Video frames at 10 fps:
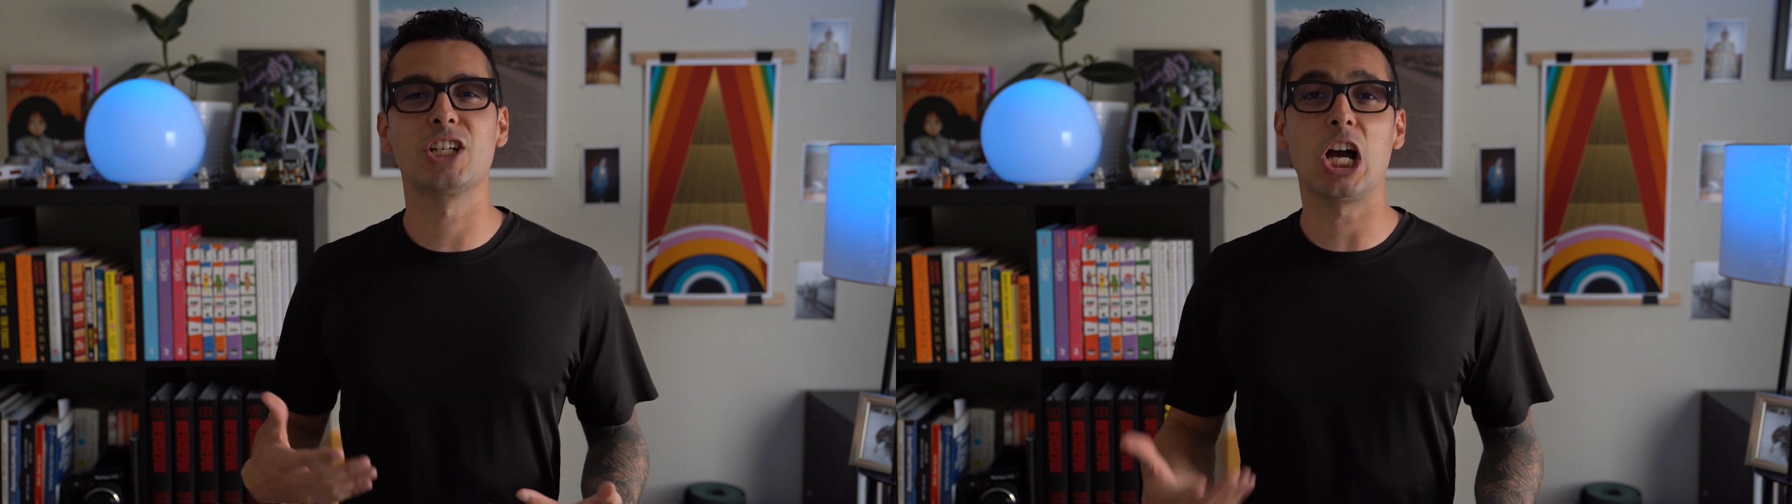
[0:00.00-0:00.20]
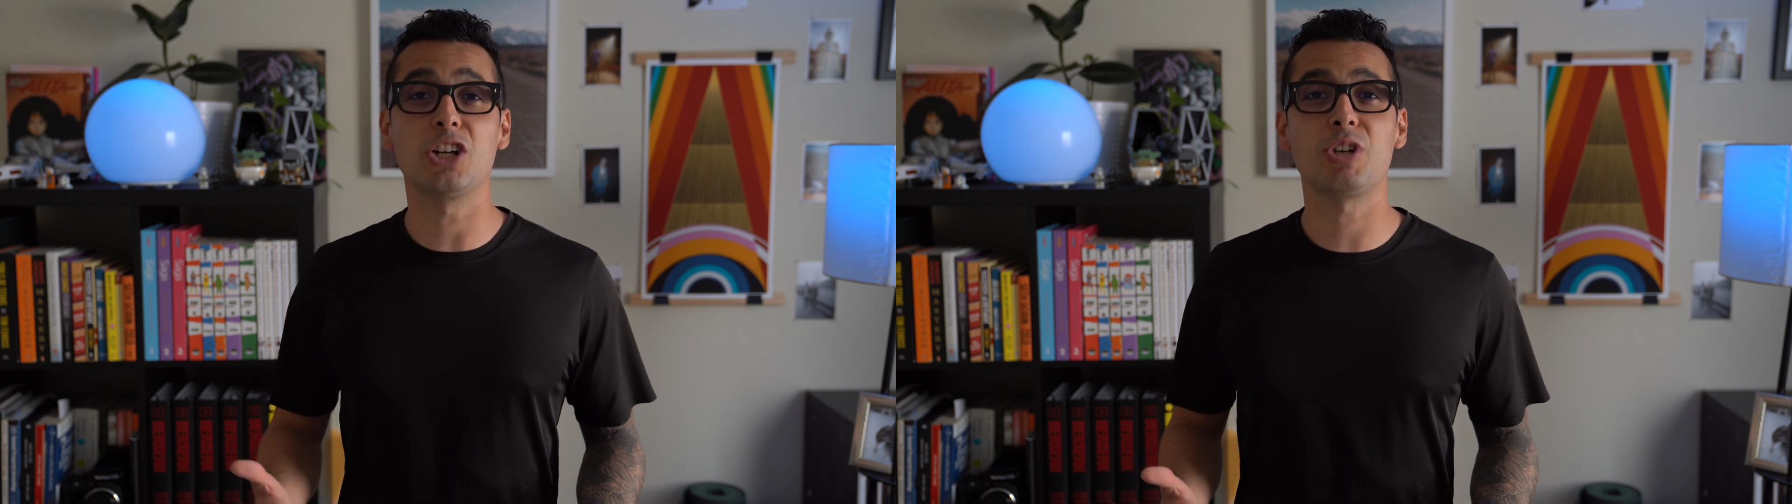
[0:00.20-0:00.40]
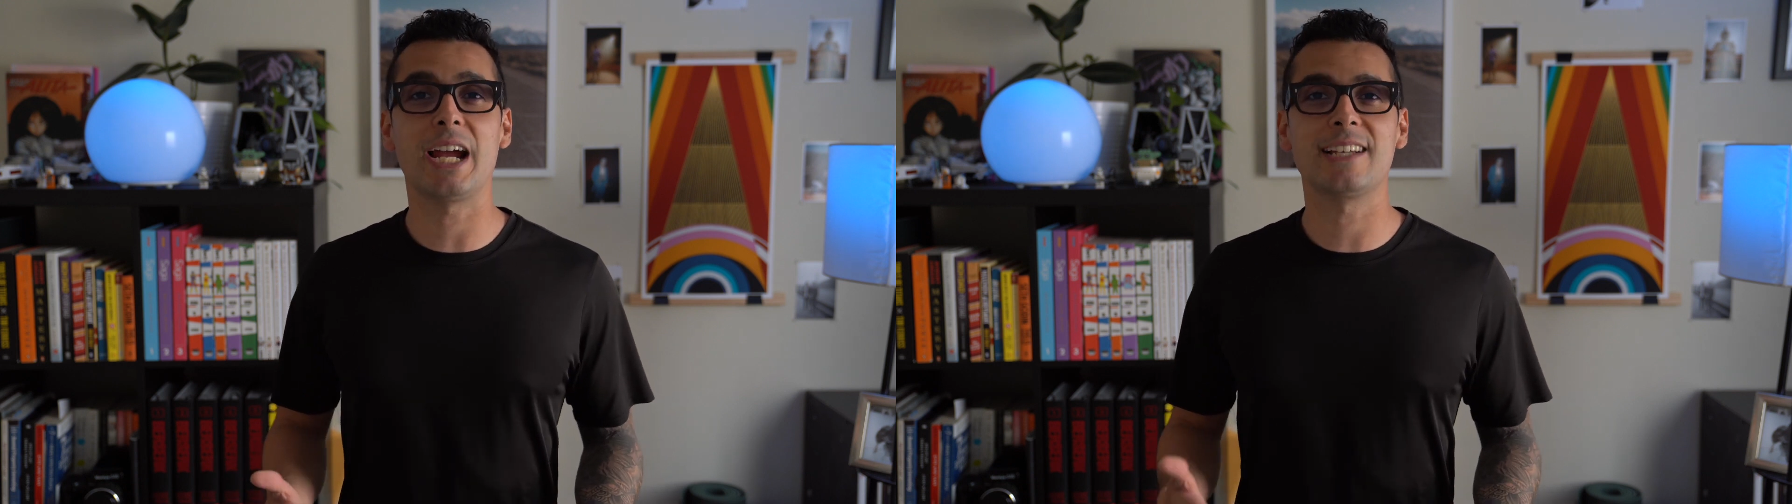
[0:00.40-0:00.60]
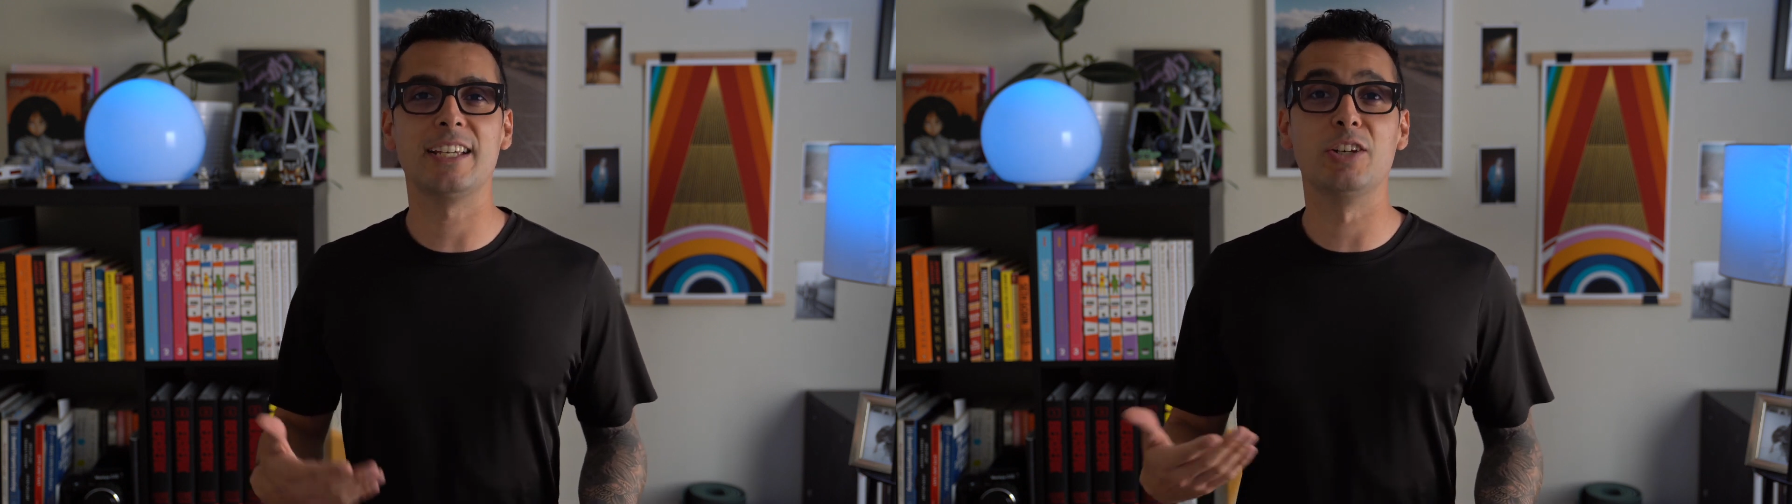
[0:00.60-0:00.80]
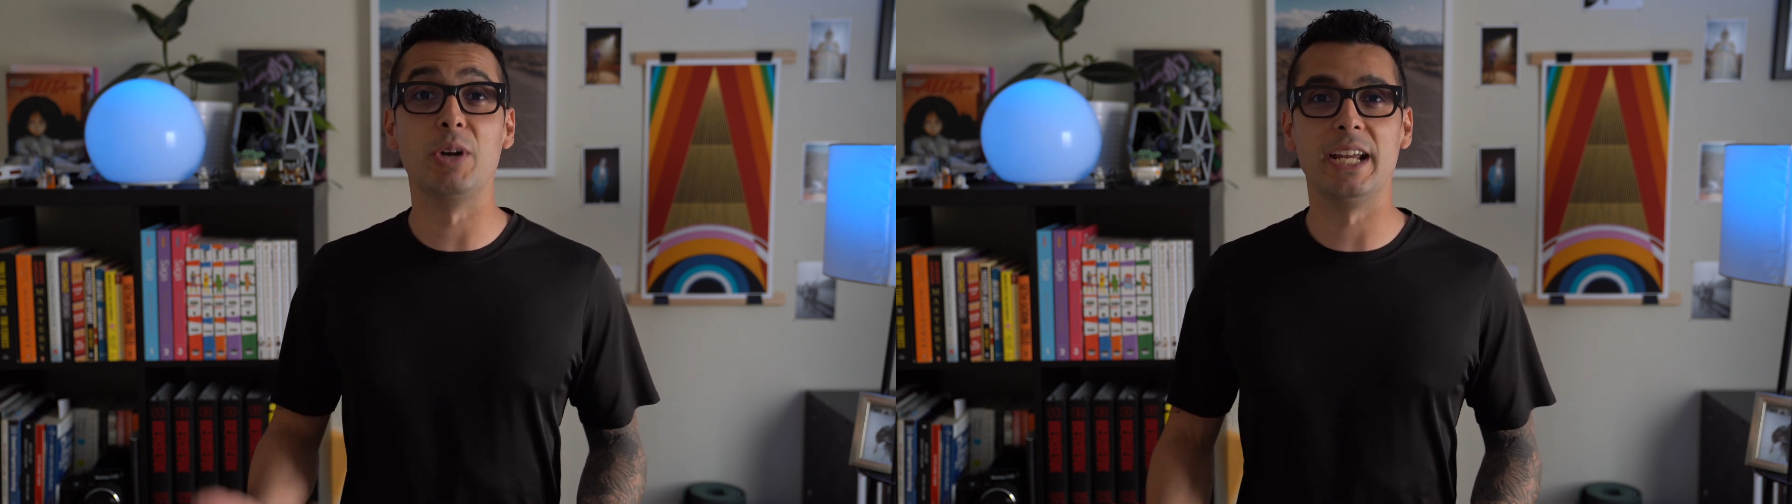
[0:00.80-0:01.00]
contracts
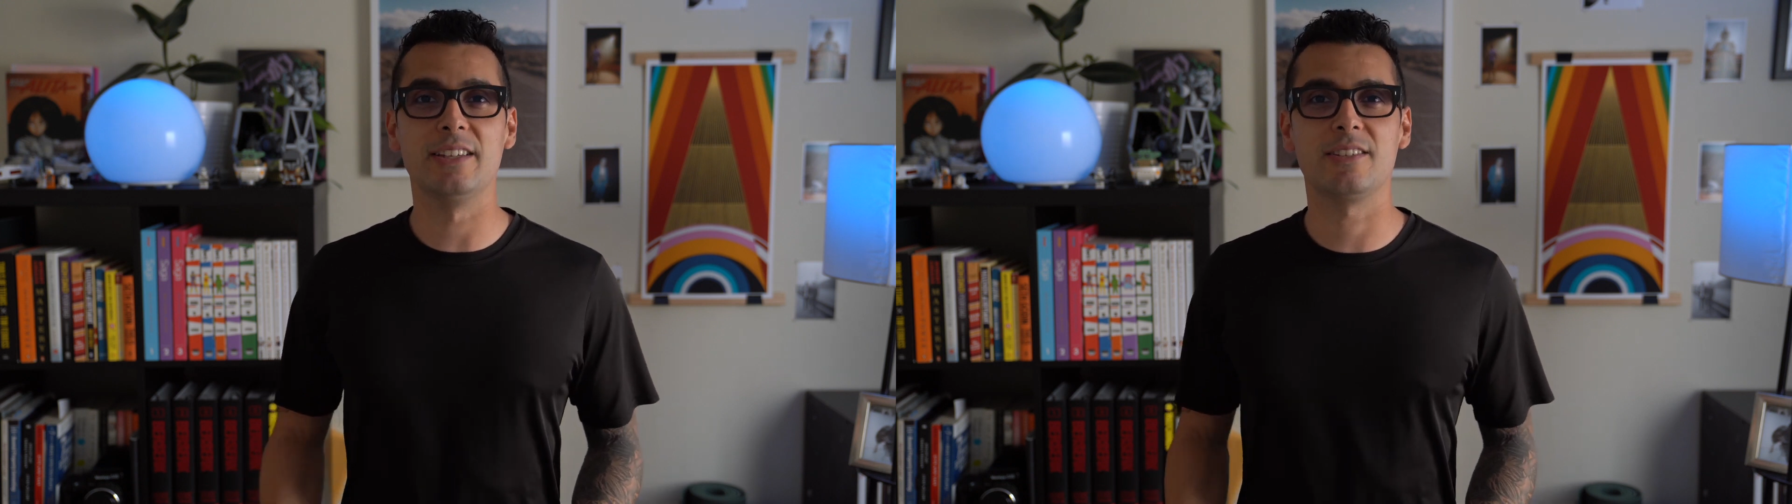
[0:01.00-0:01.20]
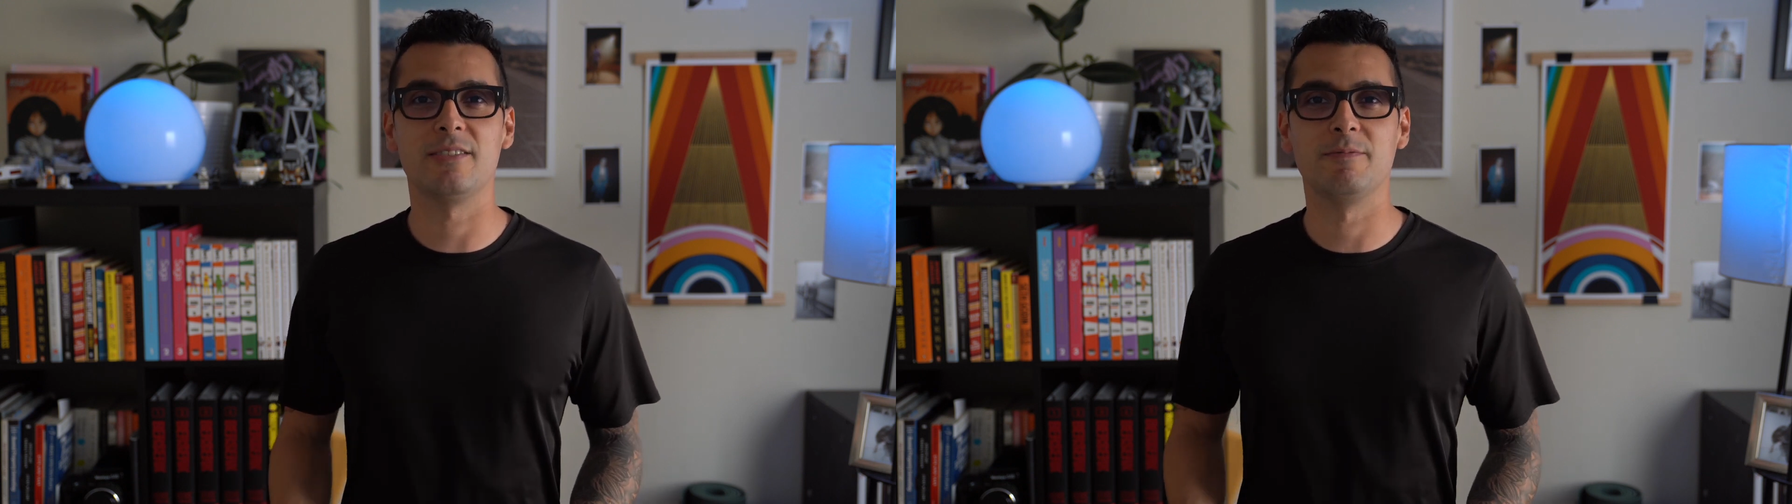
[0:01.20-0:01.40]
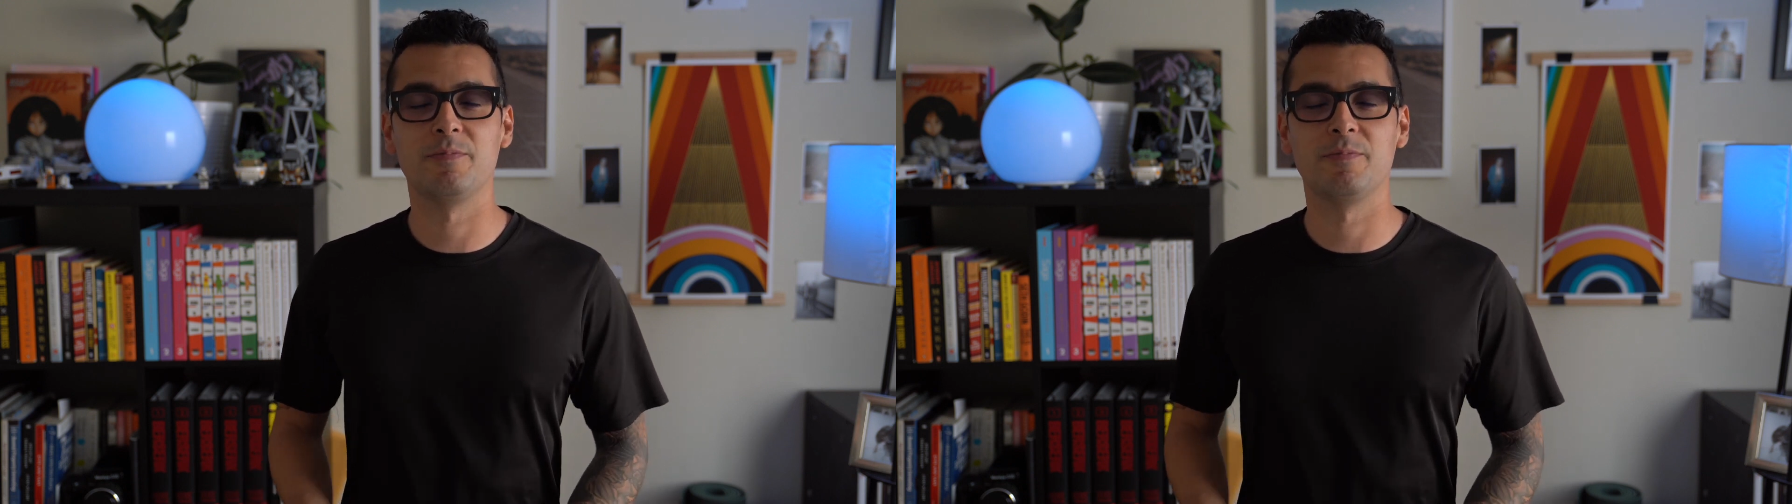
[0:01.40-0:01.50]
and rates.